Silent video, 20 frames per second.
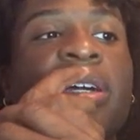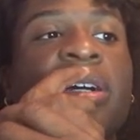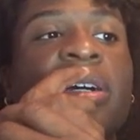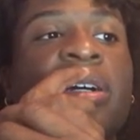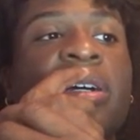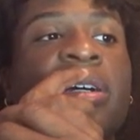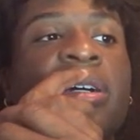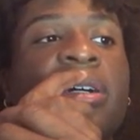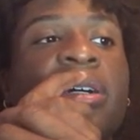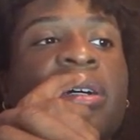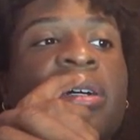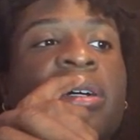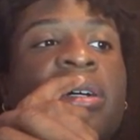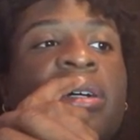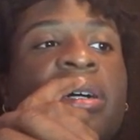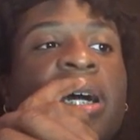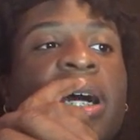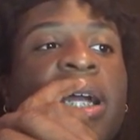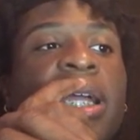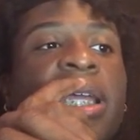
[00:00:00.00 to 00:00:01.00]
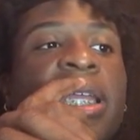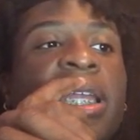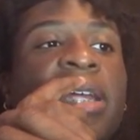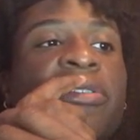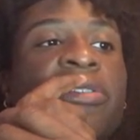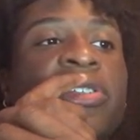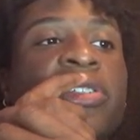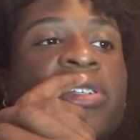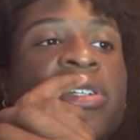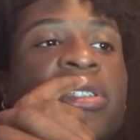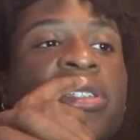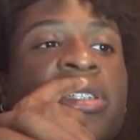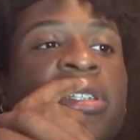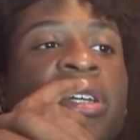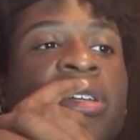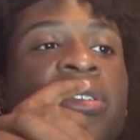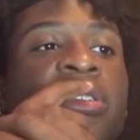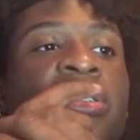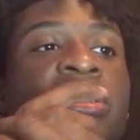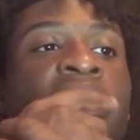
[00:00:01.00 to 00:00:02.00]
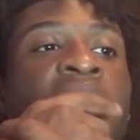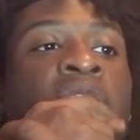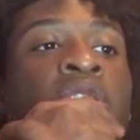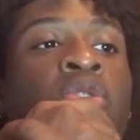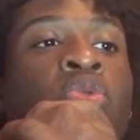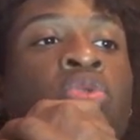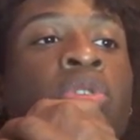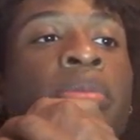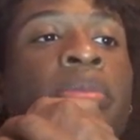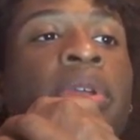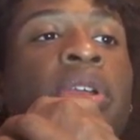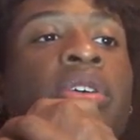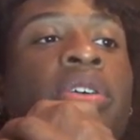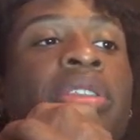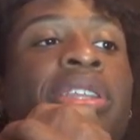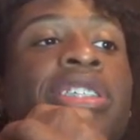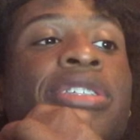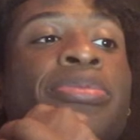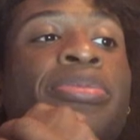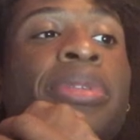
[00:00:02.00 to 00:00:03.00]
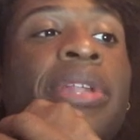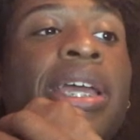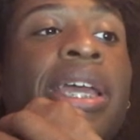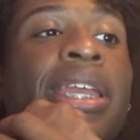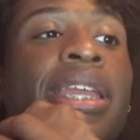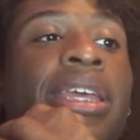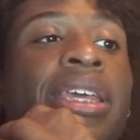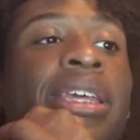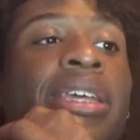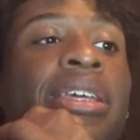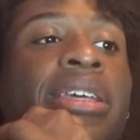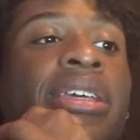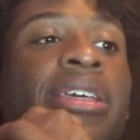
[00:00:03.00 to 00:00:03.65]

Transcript: I can never trust another single woman on this planet.